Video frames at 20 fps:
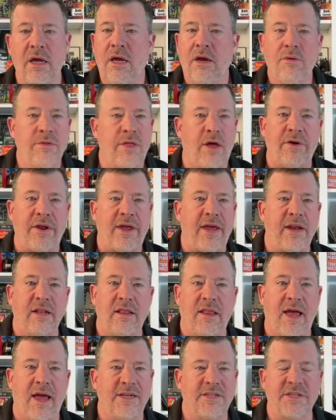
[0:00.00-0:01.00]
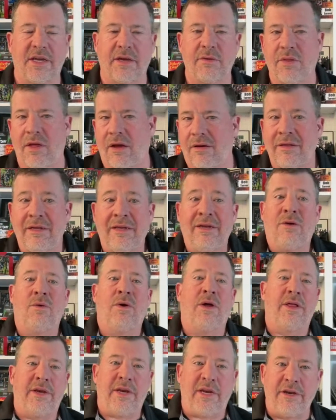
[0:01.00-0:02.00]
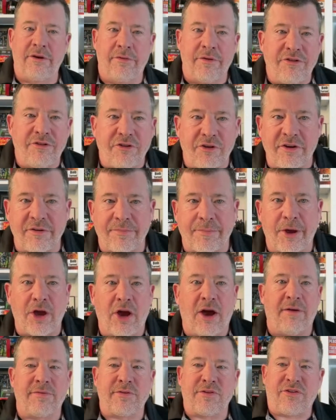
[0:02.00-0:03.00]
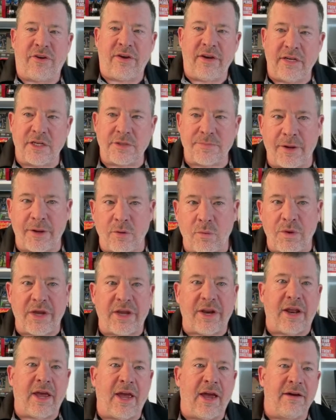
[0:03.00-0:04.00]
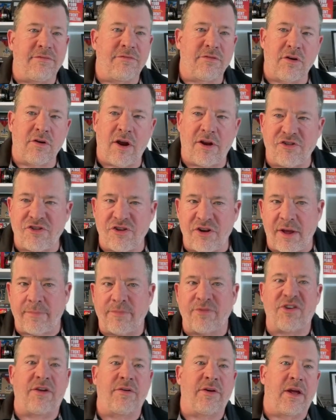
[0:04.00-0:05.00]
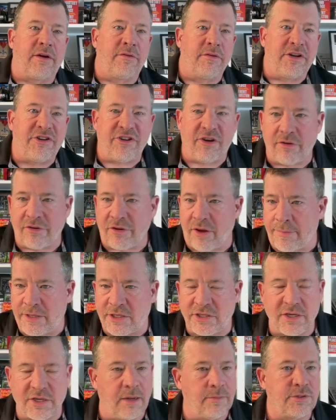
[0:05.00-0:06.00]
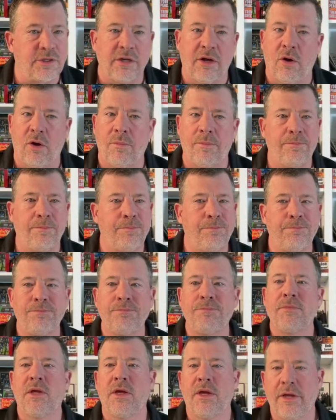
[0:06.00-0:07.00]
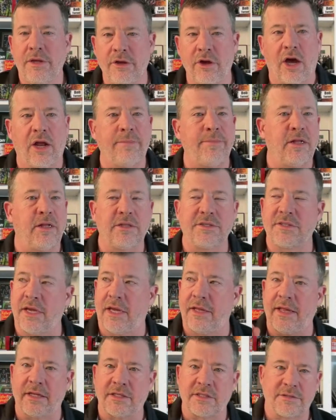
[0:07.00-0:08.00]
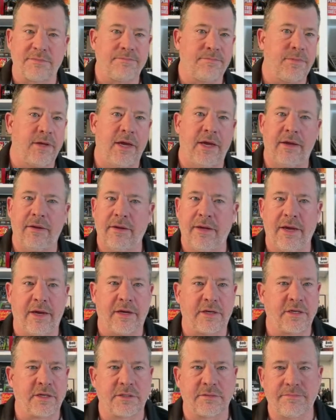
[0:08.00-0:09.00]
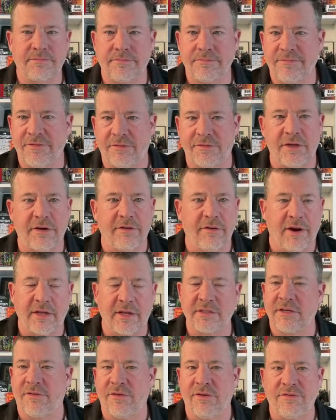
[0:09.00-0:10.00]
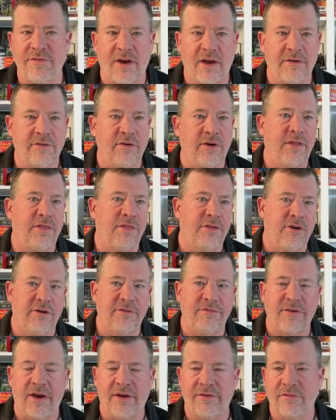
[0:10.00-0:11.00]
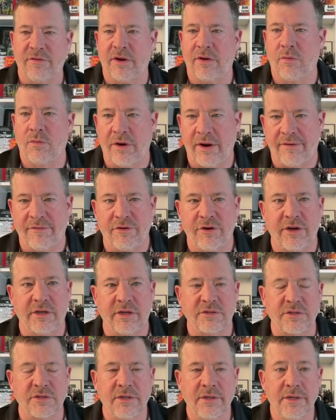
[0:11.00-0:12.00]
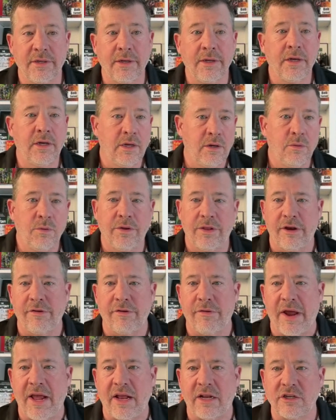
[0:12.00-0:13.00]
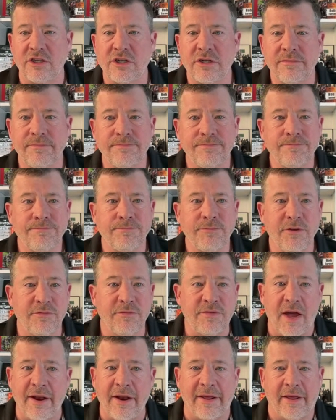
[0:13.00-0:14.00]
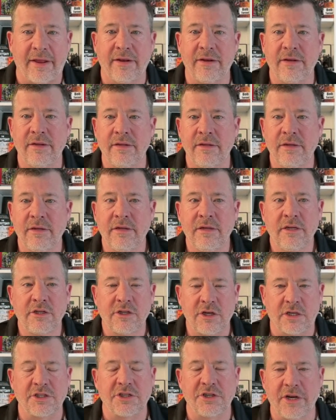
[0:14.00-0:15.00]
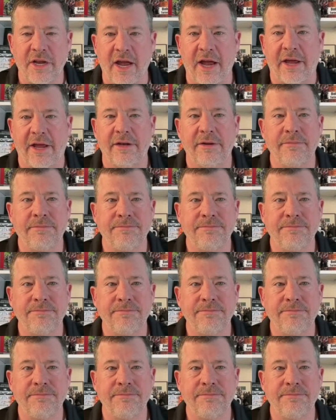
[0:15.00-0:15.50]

without analyzing it, well, I need to retreat to my office. I need to spend a week and a half crunching numbers. I got to reach out to all my subs. No, you ought to be able to say that's X, 50 grand, 75 grand, 35 grand, whatever it is, within a range. You've done it. Trust your gut.